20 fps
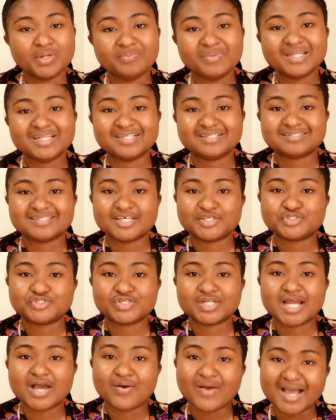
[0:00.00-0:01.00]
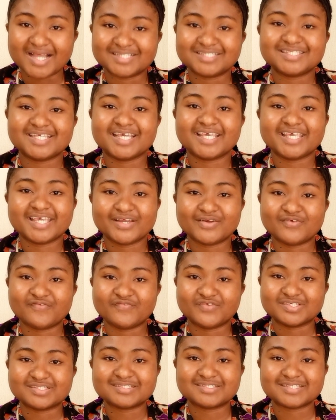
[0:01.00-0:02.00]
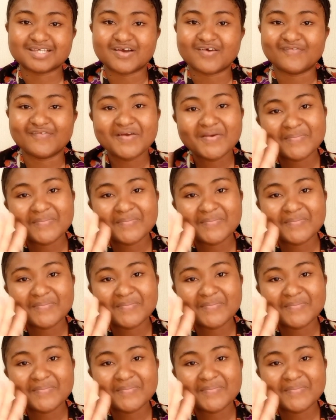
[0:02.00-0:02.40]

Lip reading: remain intentional, and take care of yourself.